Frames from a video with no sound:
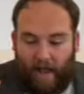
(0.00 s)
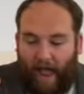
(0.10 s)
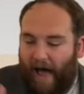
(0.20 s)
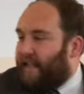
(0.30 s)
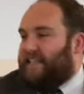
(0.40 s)

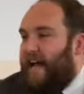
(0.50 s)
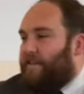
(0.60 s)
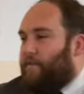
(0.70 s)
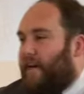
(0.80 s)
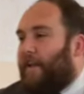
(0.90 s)

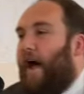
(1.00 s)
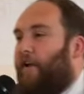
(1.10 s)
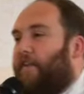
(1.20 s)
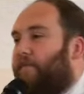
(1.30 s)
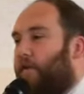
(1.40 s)
Alexander
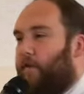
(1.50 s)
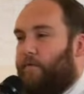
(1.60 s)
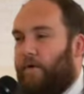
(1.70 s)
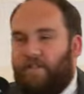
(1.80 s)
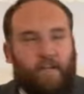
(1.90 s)
McLaren,
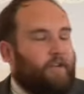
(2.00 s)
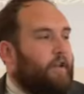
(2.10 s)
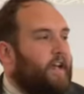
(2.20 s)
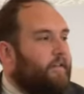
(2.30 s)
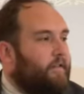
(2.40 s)
who was a
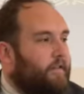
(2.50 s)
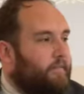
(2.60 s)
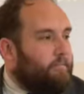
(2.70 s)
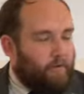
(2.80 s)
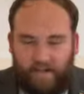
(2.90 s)

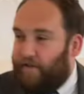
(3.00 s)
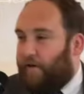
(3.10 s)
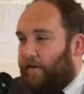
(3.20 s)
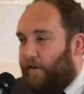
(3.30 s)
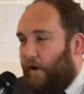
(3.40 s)
great
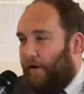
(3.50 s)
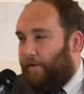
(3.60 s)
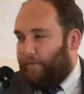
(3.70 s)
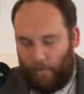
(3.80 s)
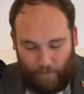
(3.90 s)
preacher
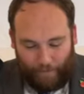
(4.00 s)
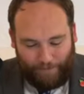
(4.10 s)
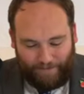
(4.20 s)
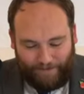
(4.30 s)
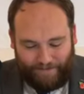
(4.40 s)
of
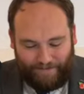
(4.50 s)
old,